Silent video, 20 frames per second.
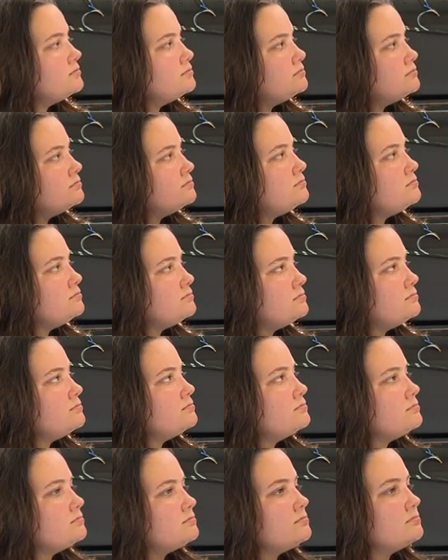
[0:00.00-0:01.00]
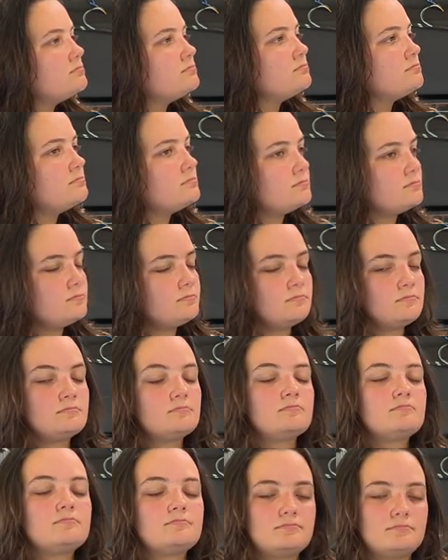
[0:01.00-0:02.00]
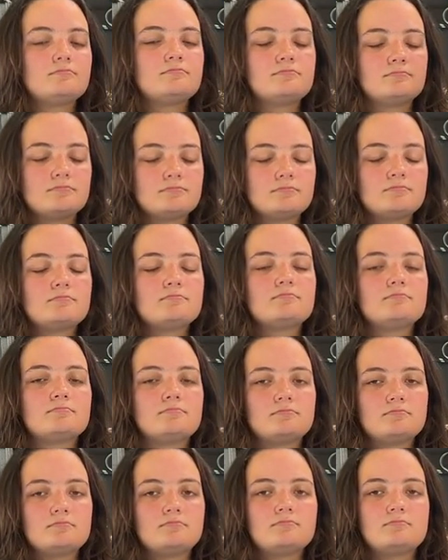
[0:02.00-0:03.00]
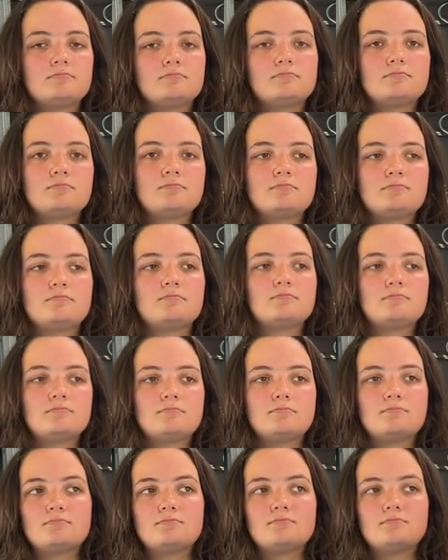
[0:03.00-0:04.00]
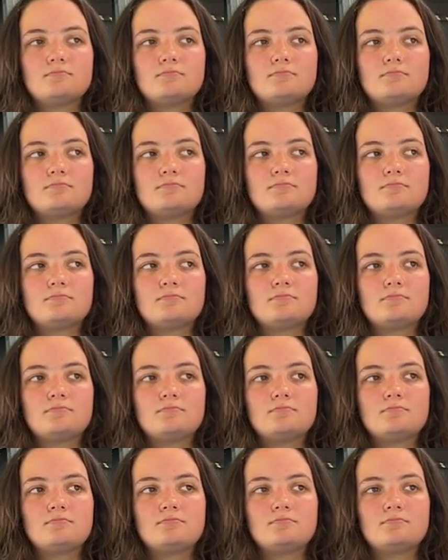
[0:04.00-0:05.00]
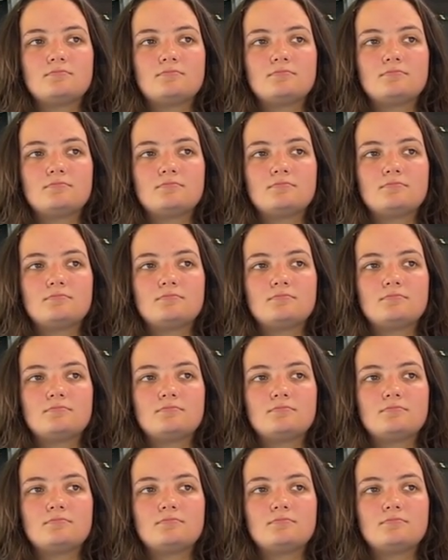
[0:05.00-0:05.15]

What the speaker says: The person shown says nothing.